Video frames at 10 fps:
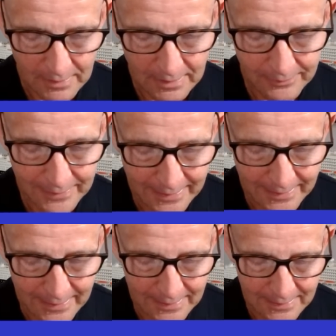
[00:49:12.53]

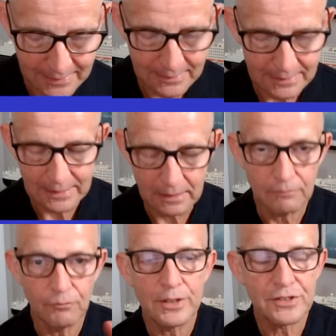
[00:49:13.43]
like a little
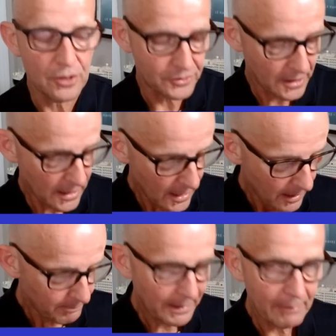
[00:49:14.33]
voice note.
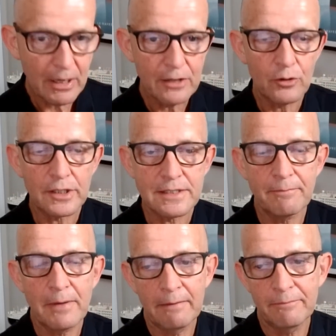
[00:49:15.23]
But I'm really annoyed because
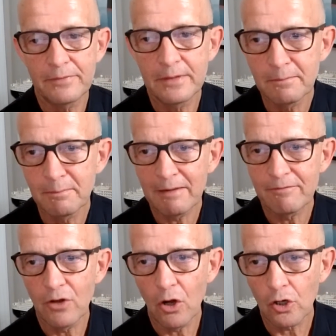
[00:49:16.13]
I did my
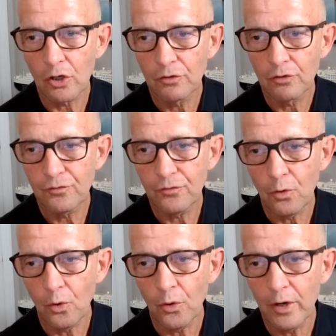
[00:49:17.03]
vlog
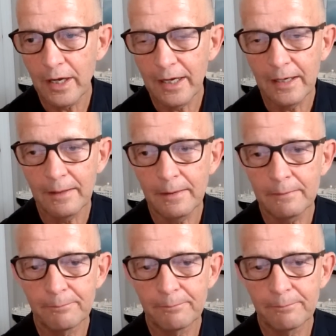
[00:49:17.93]
for, because